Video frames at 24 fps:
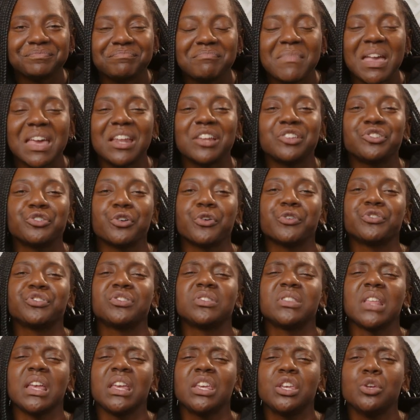Manna Church,
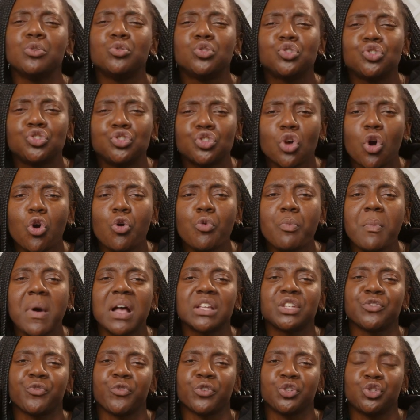thank you so
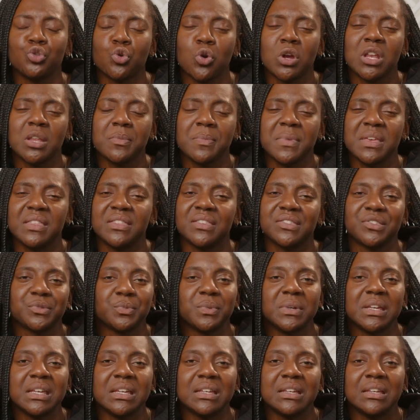much for joining me this
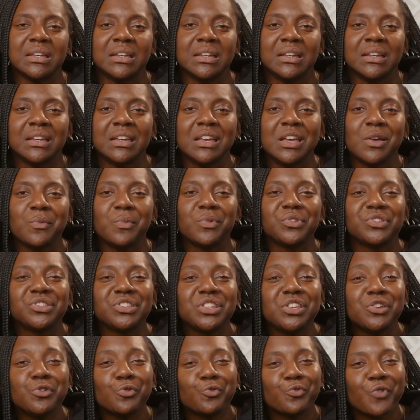week. We'll
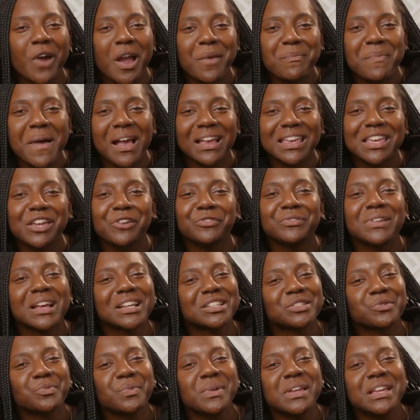see you right back here
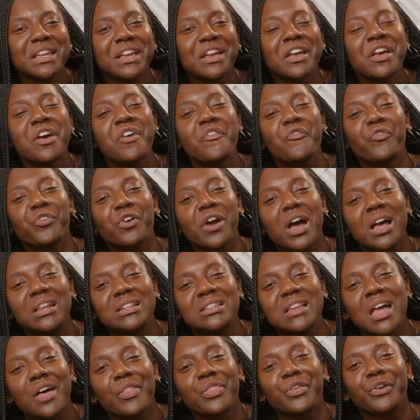next week for
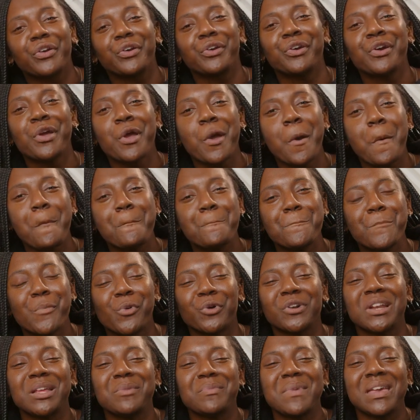another
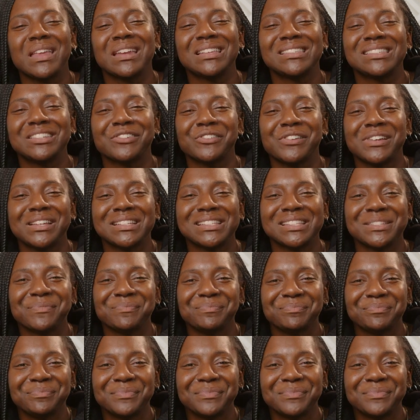Morning Manna series.